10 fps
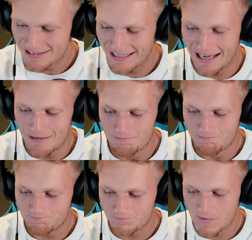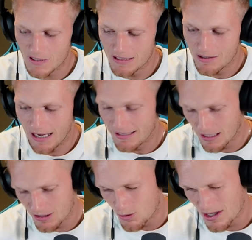
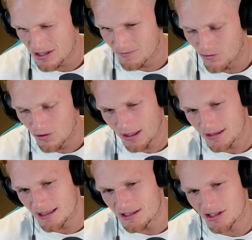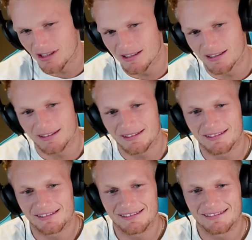Another question for you. Did you
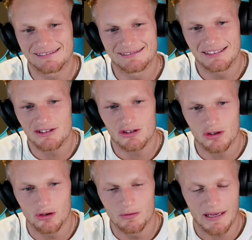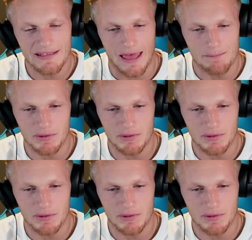do me that big